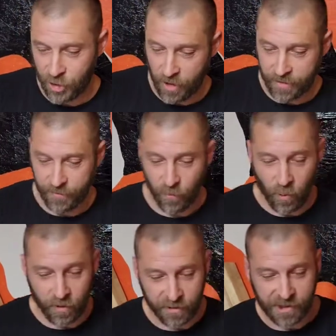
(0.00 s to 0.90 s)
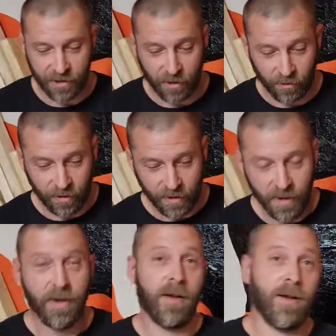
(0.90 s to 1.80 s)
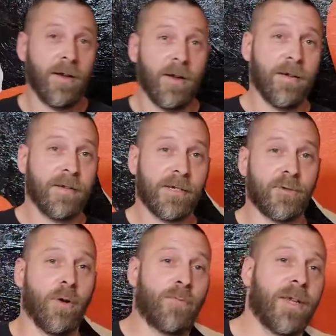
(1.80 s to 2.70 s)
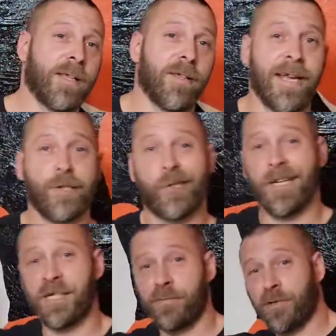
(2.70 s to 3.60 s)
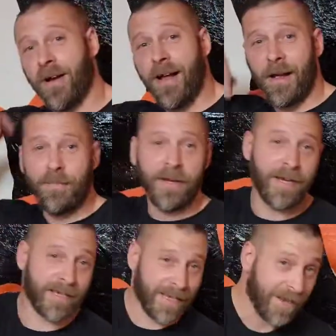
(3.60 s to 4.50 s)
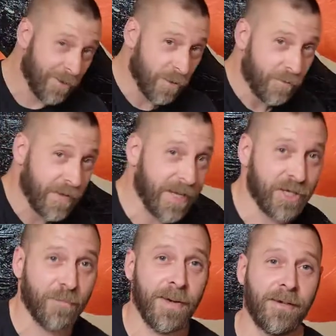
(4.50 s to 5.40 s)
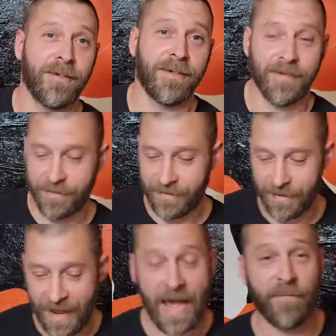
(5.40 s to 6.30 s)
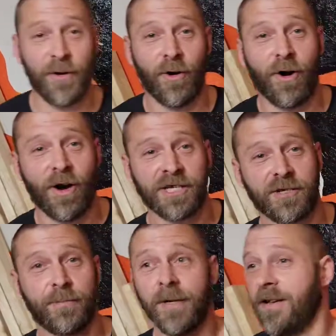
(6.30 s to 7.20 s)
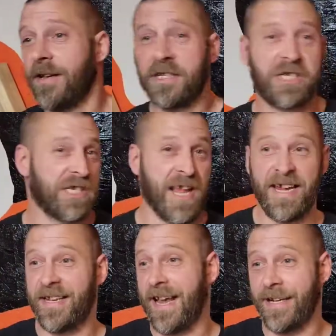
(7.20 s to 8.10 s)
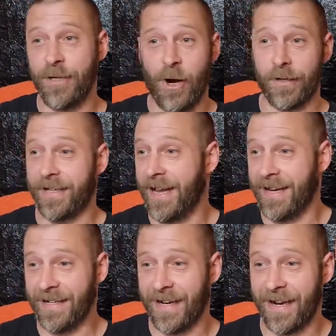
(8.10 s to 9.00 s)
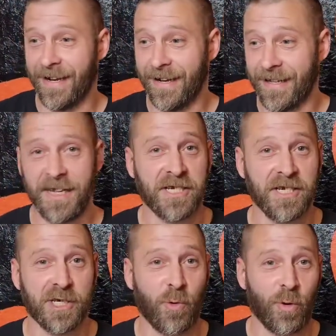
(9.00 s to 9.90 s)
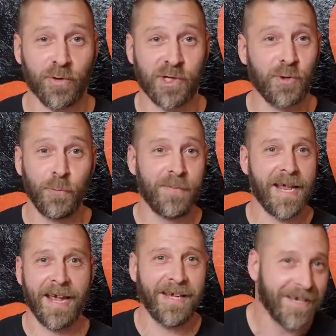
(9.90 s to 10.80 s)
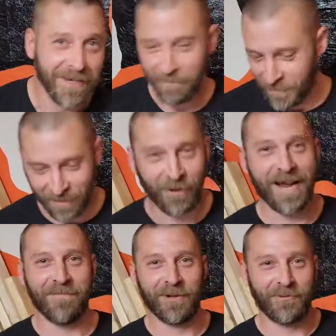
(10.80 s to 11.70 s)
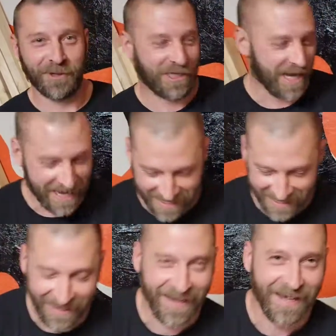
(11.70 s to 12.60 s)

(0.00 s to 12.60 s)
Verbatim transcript: Shotgun Royals. So so don't forget to like, share, subscribe, hit that notification bell, and have an awesome snake day, dog day, and uh, I guess a squirrel soup day, whatever we would say.